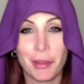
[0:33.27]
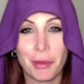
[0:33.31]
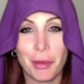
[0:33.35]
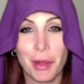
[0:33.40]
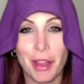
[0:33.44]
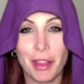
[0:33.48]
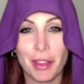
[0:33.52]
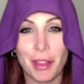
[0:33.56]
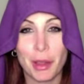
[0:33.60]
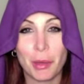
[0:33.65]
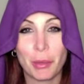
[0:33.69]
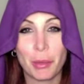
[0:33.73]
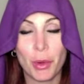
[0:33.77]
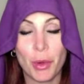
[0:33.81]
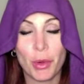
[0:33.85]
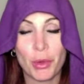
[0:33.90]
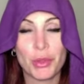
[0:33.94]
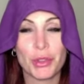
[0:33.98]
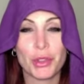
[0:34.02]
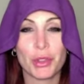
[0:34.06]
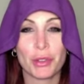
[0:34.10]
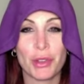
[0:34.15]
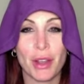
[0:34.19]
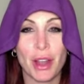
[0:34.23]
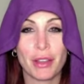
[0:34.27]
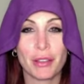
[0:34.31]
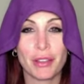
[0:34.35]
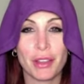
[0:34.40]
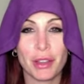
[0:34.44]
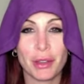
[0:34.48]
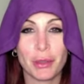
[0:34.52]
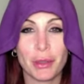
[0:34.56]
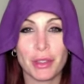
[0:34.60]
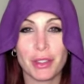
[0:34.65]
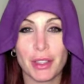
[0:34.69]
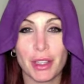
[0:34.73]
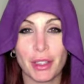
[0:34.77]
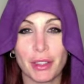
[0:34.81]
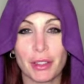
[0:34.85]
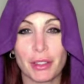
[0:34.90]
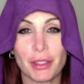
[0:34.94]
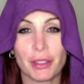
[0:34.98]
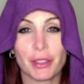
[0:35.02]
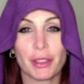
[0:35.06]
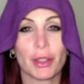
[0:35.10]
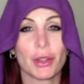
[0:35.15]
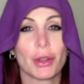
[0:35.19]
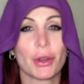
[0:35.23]
anyway, they both survived, and it
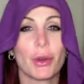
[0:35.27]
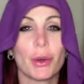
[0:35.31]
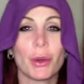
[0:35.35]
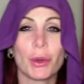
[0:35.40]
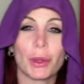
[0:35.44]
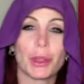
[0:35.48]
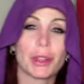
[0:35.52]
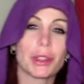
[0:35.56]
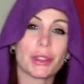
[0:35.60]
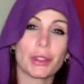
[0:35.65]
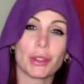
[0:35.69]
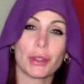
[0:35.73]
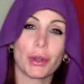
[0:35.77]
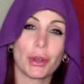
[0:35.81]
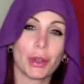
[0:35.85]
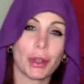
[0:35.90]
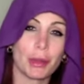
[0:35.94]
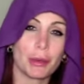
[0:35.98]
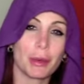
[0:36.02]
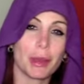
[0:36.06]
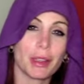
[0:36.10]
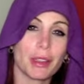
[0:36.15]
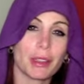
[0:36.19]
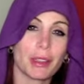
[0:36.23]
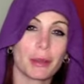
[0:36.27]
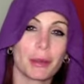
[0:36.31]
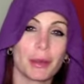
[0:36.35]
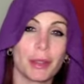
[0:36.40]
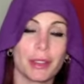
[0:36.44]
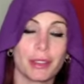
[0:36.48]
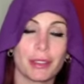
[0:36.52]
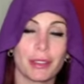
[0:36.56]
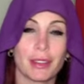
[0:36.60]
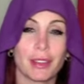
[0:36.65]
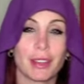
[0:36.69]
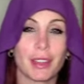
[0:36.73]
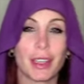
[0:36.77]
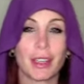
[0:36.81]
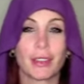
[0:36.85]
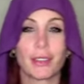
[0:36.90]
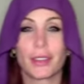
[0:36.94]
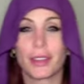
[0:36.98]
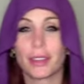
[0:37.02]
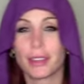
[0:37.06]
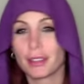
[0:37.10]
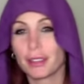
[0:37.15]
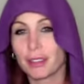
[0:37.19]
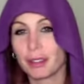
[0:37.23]
was like the coolest story about someone
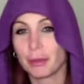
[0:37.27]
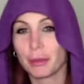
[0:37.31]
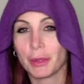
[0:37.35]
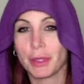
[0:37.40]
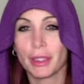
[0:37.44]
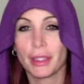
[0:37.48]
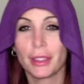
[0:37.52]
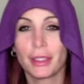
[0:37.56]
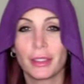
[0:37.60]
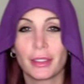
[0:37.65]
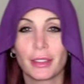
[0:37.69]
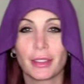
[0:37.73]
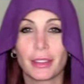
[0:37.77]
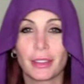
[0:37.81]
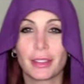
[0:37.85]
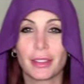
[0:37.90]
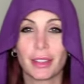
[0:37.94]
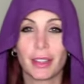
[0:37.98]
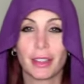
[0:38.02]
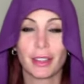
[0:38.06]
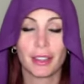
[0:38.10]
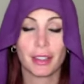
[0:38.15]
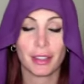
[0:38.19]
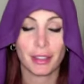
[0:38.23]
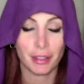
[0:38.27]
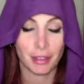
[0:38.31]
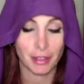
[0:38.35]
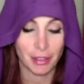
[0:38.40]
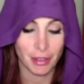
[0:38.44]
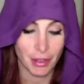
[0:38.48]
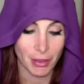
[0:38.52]
saving someone else.